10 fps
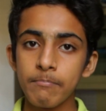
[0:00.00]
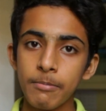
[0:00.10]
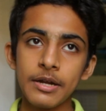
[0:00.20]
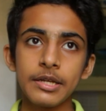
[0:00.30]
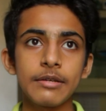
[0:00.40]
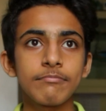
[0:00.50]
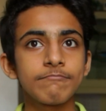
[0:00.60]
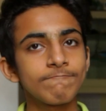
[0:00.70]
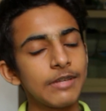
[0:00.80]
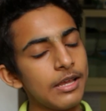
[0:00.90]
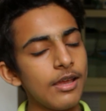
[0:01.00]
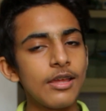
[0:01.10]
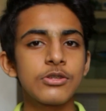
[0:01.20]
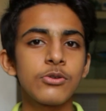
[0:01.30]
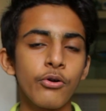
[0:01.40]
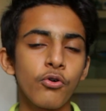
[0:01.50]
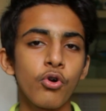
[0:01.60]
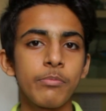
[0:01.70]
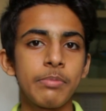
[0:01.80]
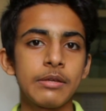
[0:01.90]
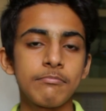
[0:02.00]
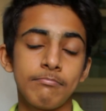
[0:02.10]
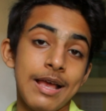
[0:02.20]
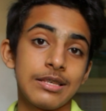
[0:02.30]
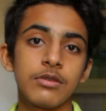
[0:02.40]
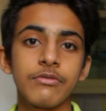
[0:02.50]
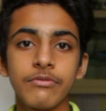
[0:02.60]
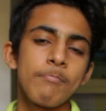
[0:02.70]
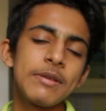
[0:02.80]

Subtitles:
but it is not going to be massive.